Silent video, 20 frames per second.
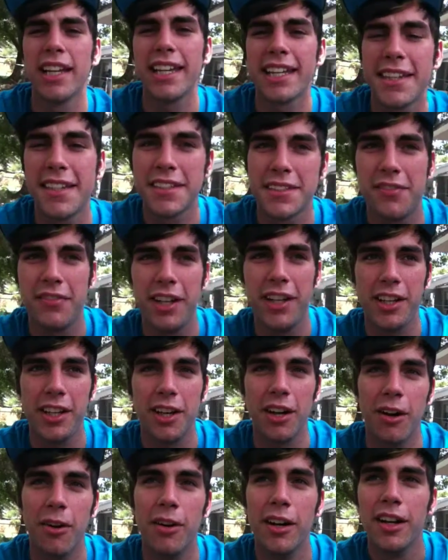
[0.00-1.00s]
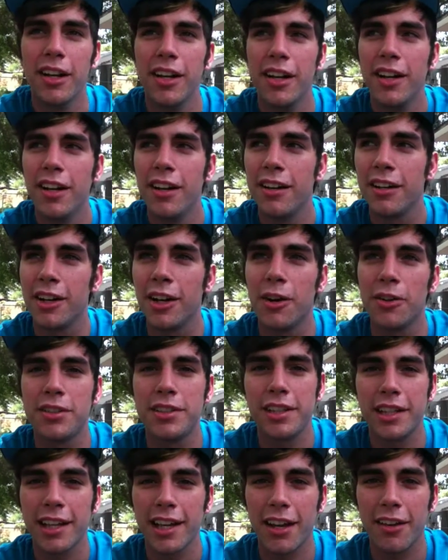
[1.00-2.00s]
like this video, go
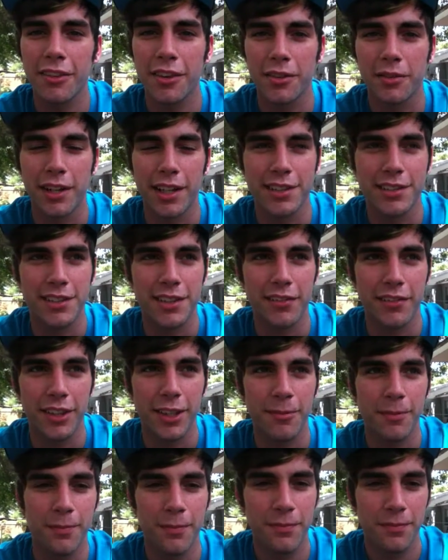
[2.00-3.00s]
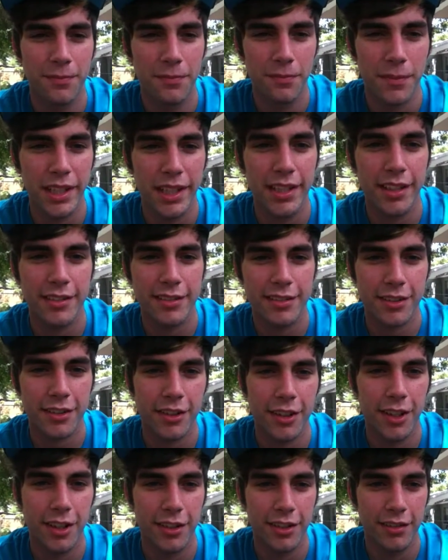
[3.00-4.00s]
check out the rest of them because
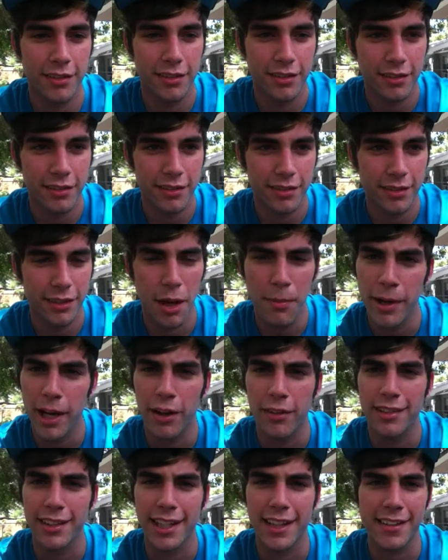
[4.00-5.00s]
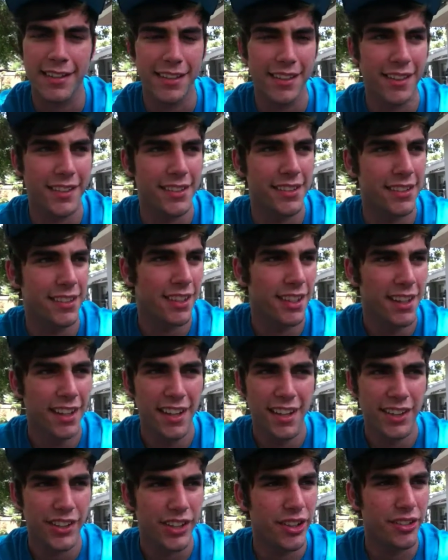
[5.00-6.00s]
they're all about like this.
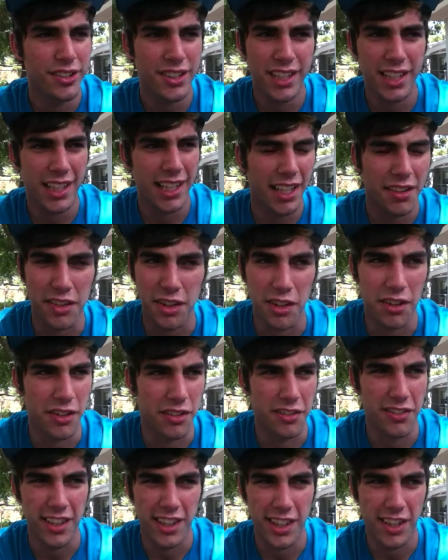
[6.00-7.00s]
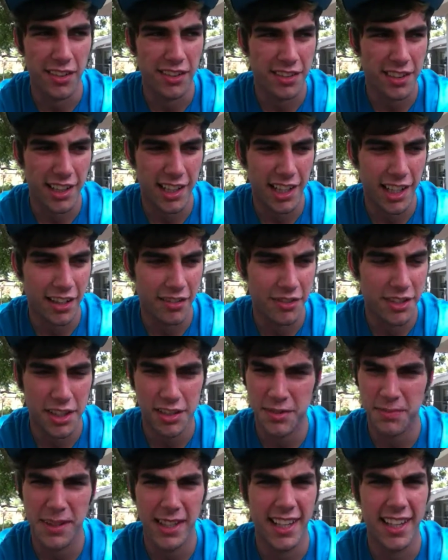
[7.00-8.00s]
Go check out all the videos I have
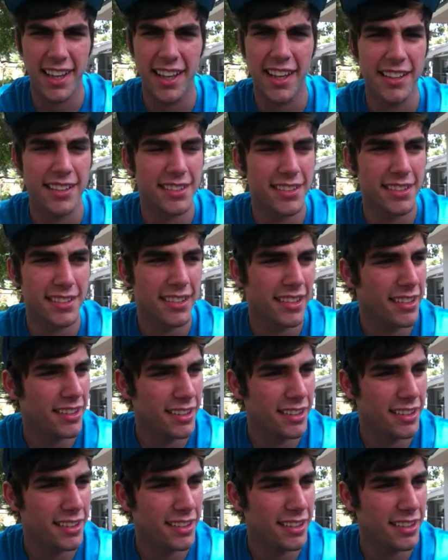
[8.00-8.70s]
just because.